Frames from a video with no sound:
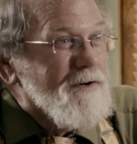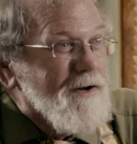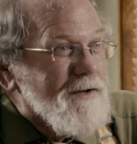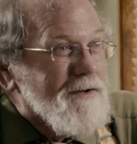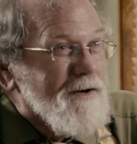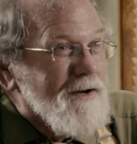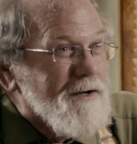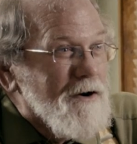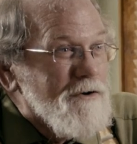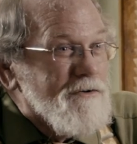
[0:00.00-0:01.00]
And I, and I
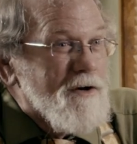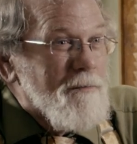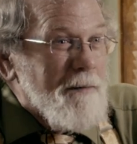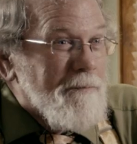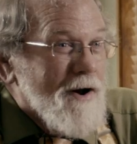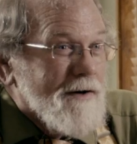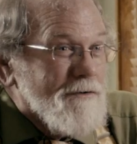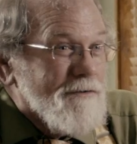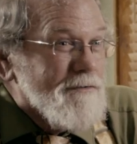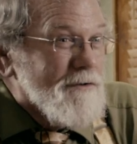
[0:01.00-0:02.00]
carries into my
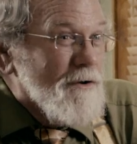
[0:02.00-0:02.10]
practice. You